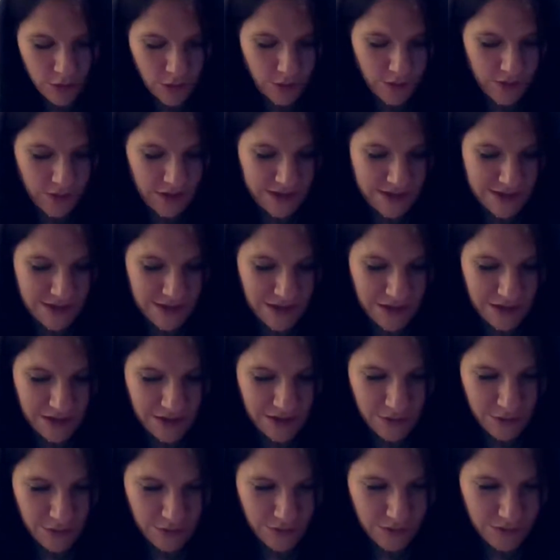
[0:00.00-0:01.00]
Ooh, that's not
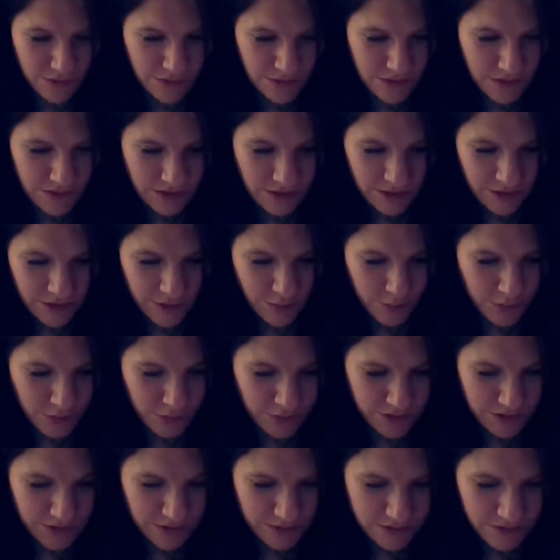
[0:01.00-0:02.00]
cute. Are you
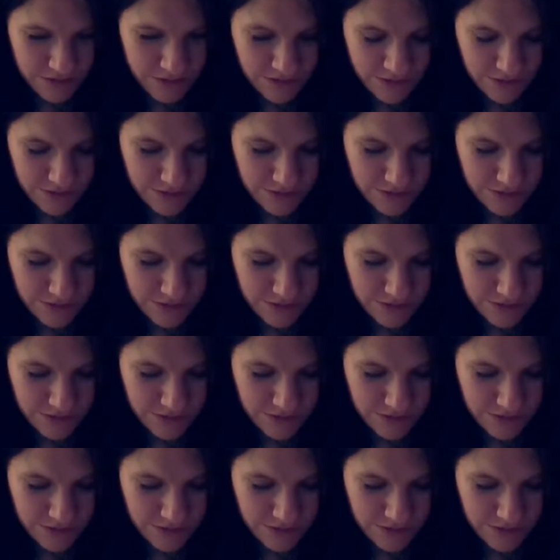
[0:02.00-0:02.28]
broken?